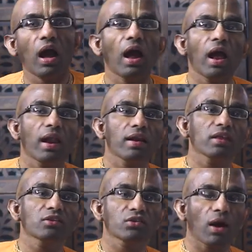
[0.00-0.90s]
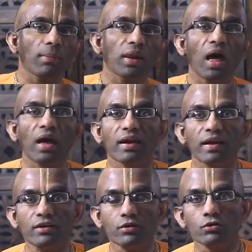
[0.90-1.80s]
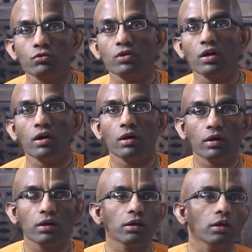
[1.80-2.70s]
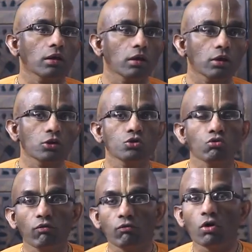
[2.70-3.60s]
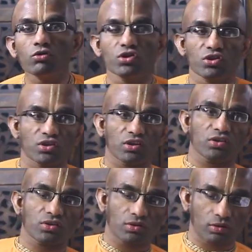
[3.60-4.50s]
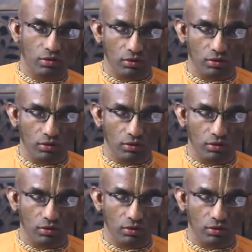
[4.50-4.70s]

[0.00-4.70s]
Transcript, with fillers: and let's apply it to the issue of consciousness.